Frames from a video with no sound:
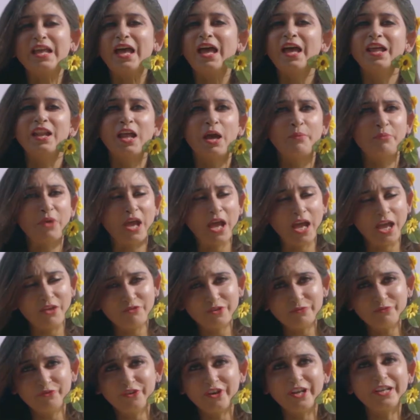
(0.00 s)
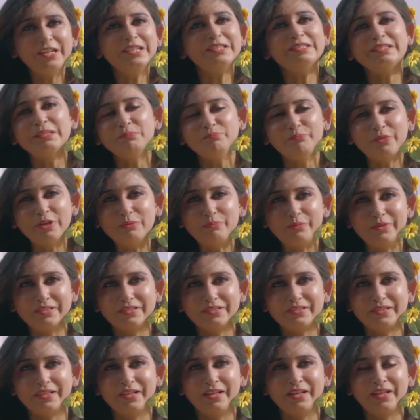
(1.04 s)
I'm, I'm a very simple
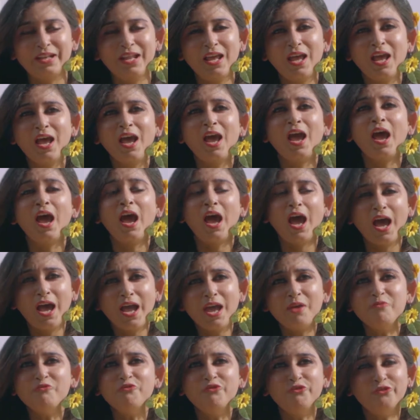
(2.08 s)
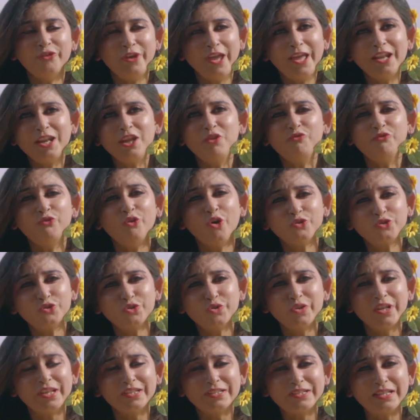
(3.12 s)
person. I am very
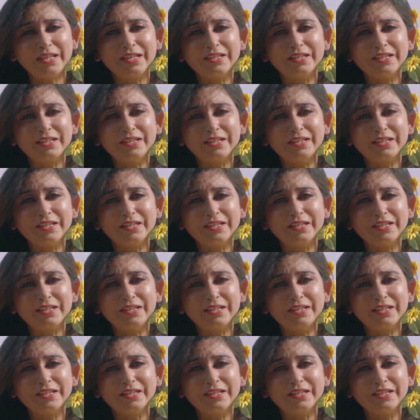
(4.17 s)
fortunate